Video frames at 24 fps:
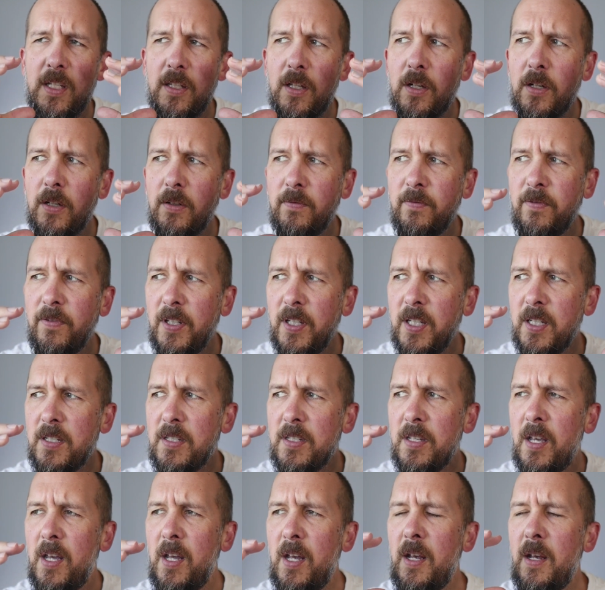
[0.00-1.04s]
the conflict,
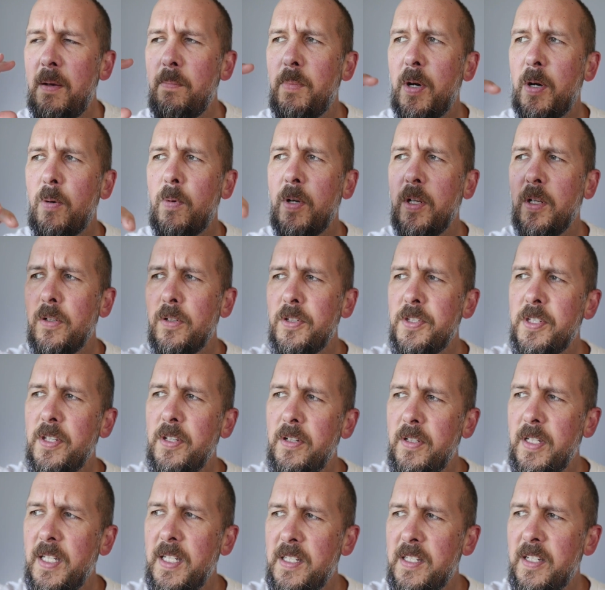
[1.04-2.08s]
but we also
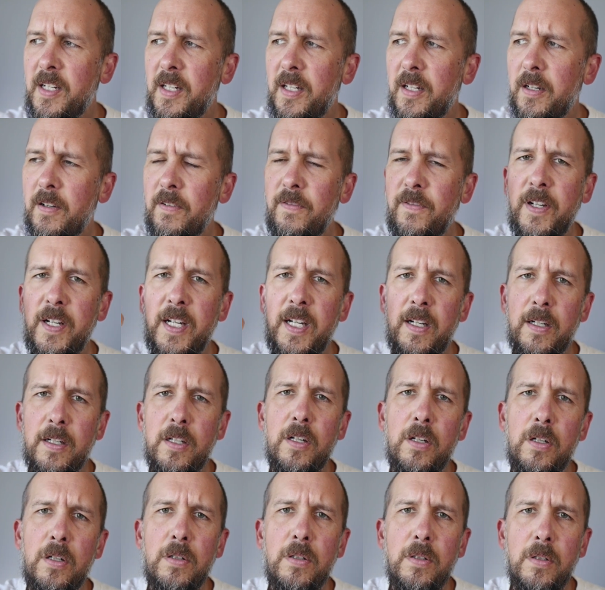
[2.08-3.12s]
need to clarify our
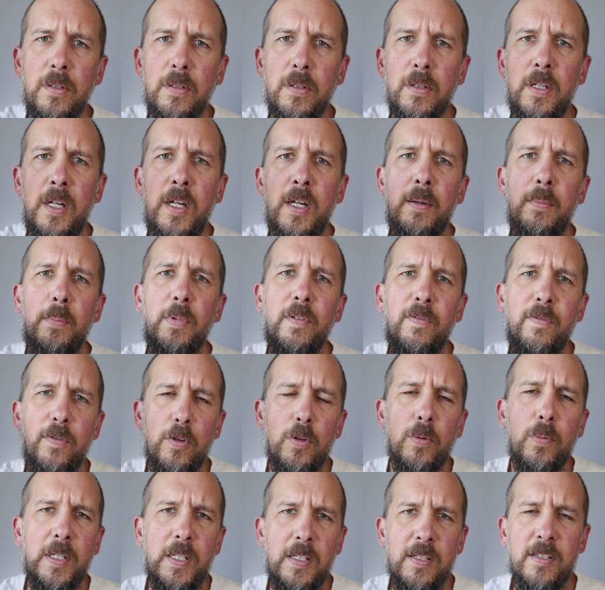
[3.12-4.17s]
goal before
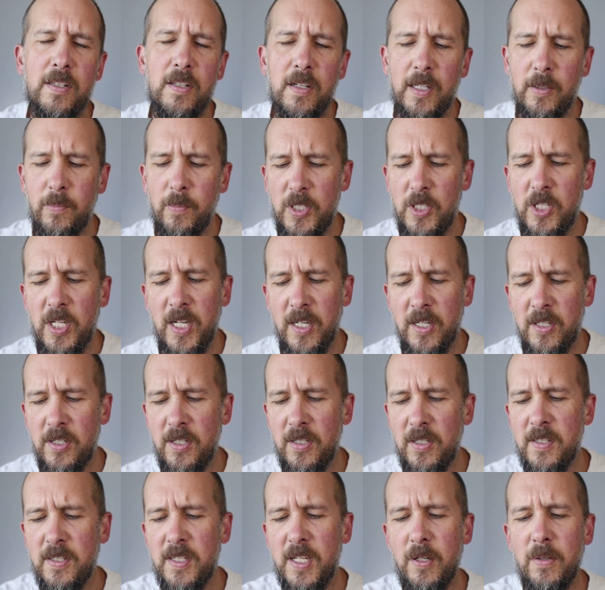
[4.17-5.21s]
we decide which action
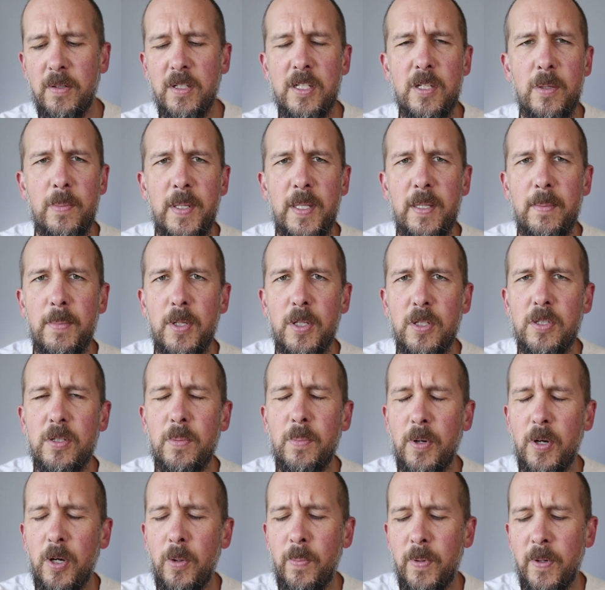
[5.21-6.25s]
is going to be the most
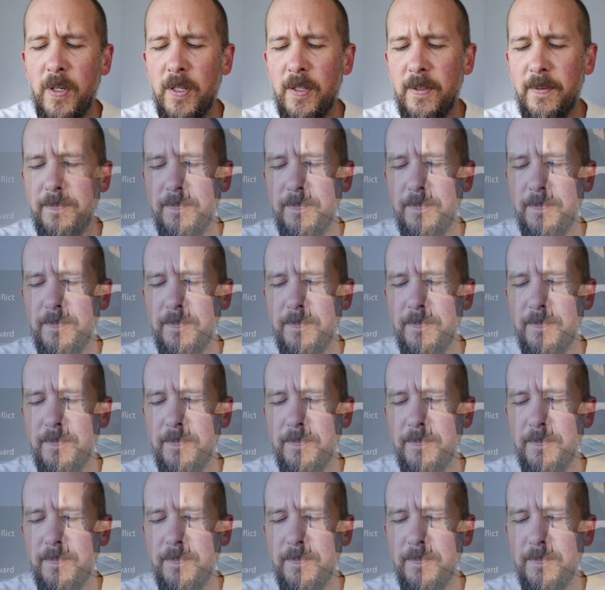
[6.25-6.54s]
appropriate.